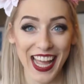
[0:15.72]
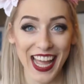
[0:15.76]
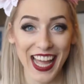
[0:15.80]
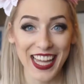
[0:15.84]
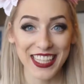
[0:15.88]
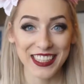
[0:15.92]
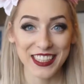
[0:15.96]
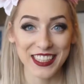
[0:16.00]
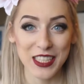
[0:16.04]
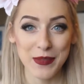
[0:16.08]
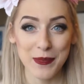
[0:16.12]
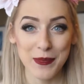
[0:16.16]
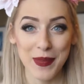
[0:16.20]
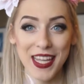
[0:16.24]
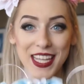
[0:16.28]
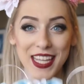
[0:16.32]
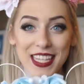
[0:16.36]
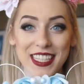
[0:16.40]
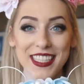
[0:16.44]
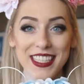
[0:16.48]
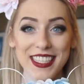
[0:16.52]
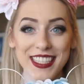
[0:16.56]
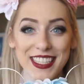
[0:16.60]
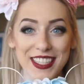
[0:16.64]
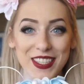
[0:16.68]
actually
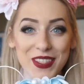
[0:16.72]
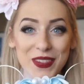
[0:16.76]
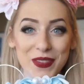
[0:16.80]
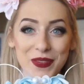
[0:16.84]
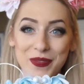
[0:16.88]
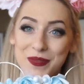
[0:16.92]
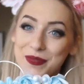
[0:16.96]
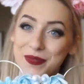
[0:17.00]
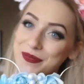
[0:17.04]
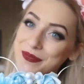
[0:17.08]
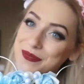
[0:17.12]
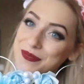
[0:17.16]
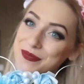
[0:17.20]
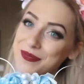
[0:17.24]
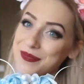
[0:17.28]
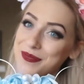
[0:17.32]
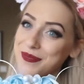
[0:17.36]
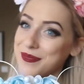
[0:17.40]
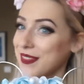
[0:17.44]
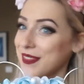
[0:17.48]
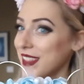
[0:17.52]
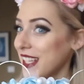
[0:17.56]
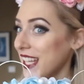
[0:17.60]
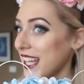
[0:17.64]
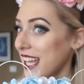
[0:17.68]
made two,
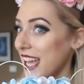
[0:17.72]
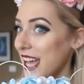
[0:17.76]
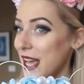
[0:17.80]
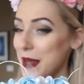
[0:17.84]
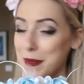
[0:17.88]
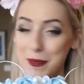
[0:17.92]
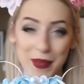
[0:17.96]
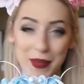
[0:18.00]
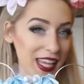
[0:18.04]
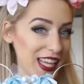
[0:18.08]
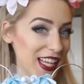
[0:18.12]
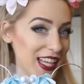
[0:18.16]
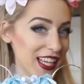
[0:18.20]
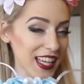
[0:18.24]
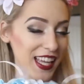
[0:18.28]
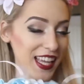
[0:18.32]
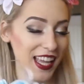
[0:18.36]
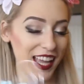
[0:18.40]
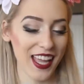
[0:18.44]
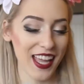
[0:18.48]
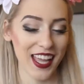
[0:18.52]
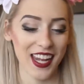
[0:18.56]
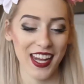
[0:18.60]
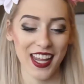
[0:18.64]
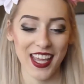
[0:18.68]
a pink
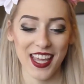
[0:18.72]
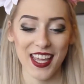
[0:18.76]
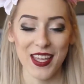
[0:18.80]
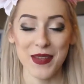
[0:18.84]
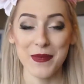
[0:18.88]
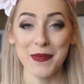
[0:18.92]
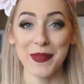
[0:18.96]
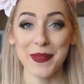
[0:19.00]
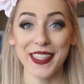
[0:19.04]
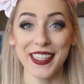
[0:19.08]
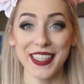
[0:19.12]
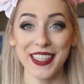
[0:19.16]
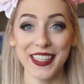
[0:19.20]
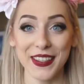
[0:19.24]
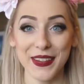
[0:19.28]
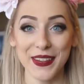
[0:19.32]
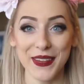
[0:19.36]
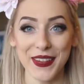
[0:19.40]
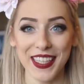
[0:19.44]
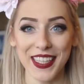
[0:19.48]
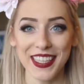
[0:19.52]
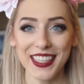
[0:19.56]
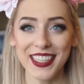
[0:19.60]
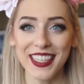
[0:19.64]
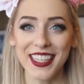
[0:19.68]
and a blue
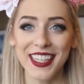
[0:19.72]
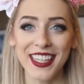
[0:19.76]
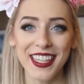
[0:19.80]
one.